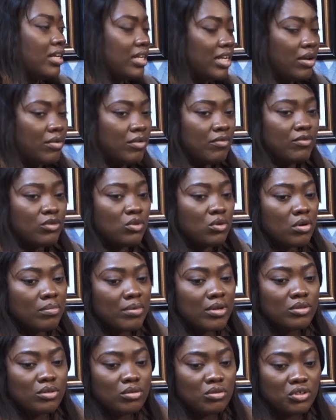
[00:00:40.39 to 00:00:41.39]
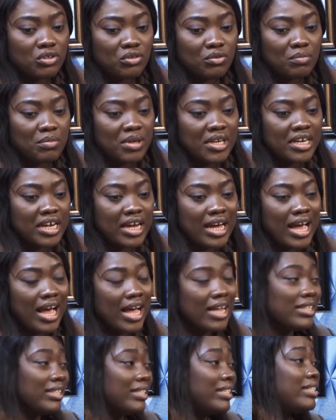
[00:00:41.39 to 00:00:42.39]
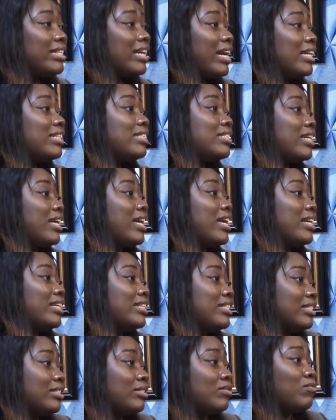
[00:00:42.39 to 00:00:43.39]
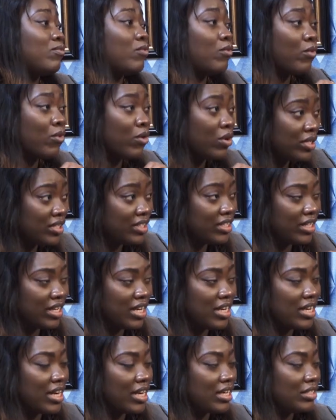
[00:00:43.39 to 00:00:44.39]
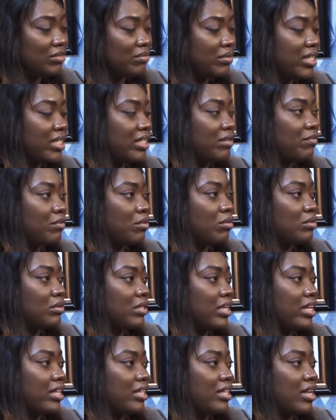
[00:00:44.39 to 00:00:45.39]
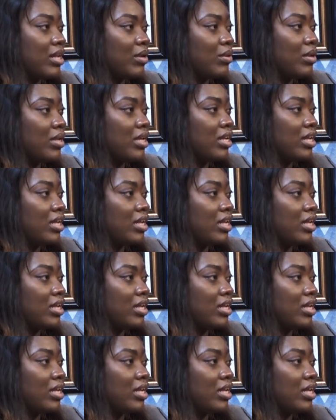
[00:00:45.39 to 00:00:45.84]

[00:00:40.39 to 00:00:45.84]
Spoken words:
Now, if you talk about social media, and data is one thing that is really difficult to get now